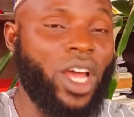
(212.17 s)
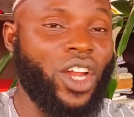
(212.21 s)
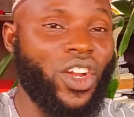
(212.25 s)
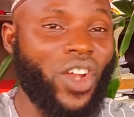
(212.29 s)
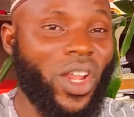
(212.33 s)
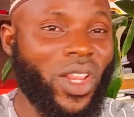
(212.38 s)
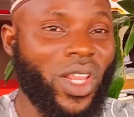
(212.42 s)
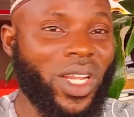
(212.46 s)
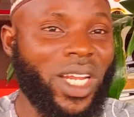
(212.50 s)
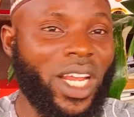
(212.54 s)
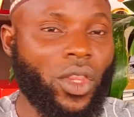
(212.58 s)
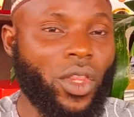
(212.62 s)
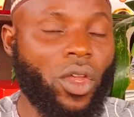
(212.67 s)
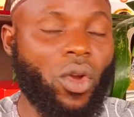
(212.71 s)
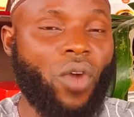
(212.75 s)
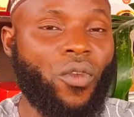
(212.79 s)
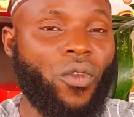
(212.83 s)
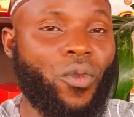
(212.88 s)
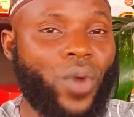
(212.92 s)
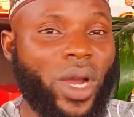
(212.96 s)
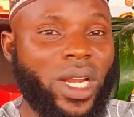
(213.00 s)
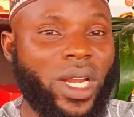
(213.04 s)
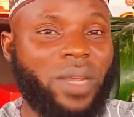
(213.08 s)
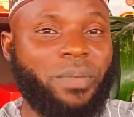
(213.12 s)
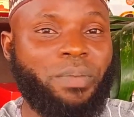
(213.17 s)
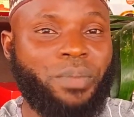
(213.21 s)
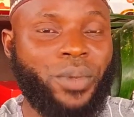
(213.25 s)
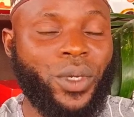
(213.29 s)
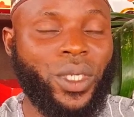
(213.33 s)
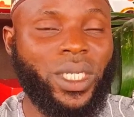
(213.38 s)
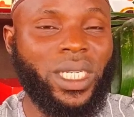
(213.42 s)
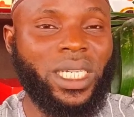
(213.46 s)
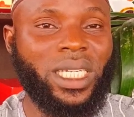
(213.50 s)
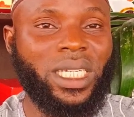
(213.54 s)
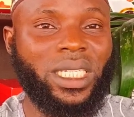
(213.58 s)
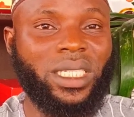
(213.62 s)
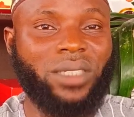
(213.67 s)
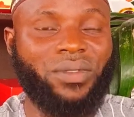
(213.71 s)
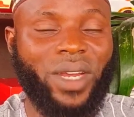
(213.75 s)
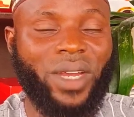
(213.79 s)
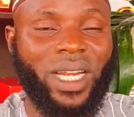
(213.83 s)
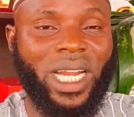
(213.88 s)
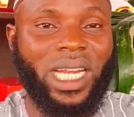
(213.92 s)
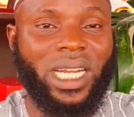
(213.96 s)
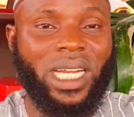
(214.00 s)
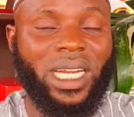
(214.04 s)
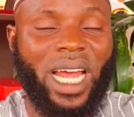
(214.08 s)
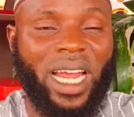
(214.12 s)
Not to talk of when the building is
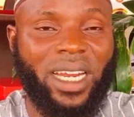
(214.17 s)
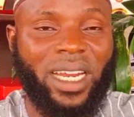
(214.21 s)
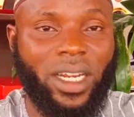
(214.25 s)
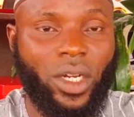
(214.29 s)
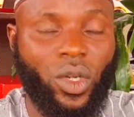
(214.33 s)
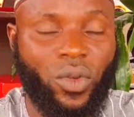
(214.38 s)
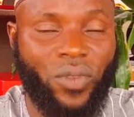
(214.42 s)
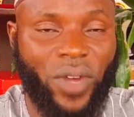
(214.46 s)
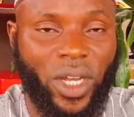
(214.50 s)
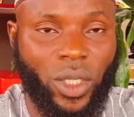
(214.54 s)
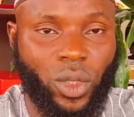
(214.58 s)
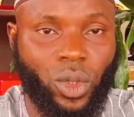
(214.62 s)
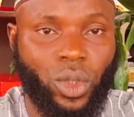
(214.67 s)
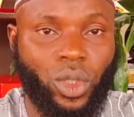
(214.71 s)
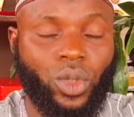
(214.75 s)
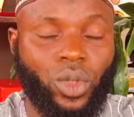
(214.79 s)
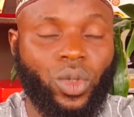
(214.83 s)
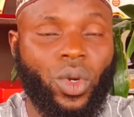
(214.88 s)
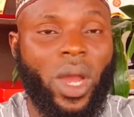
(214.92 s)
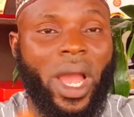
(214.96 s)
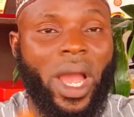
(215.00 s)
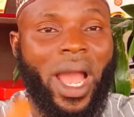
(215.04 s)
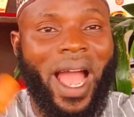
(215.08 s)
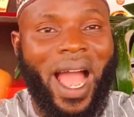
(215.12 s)
finally handed over to you,